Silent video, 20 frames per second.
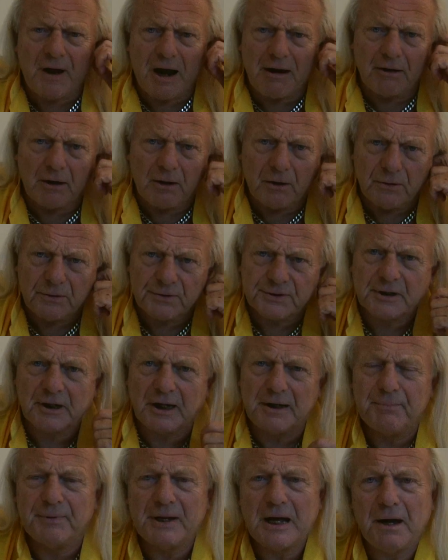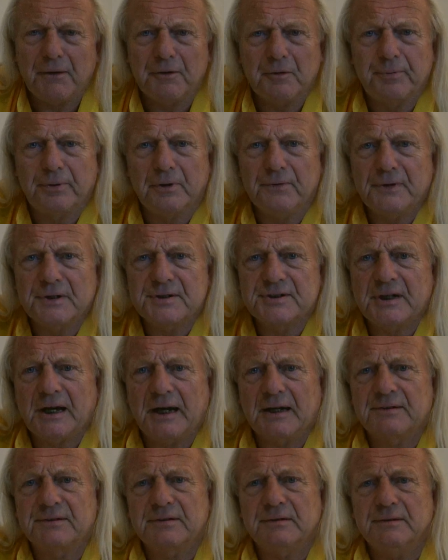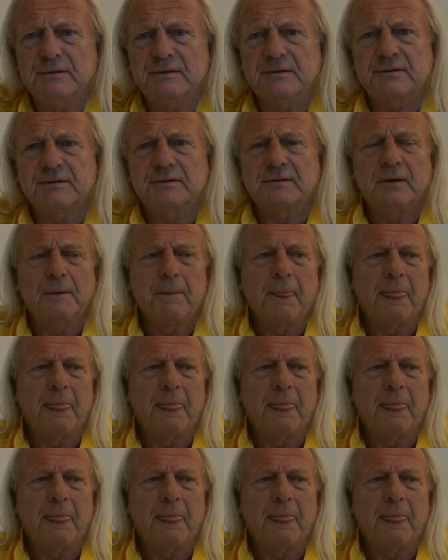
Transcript: arrows came down upon the Saxons.